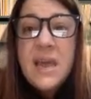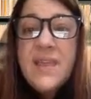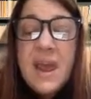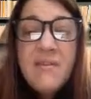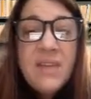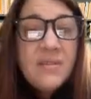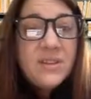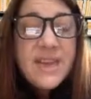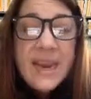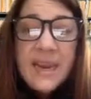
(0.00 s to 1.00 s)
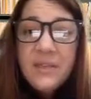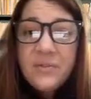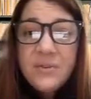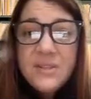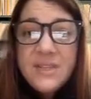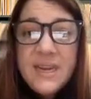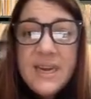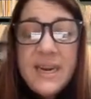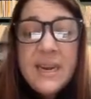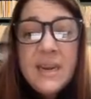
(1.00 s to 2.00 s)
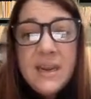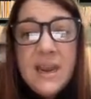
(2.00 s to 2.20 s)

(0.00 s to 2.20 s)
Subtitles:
They have levels A through Z.